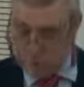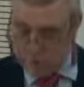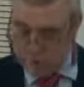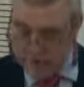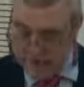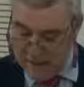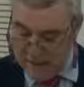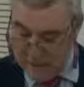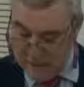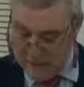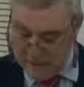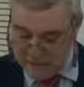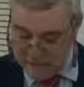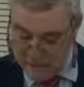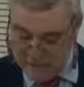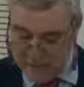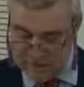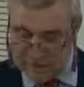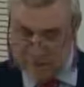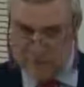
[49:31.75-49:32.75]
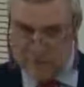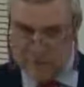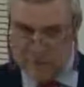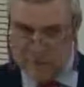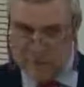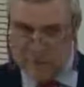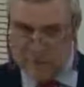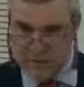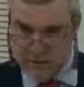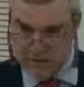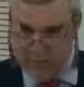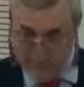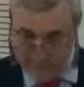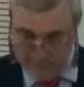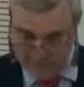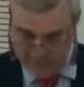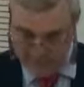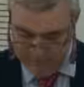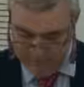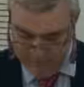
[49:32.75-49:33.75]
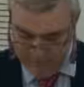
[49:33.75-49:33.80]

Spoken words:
the citizens there.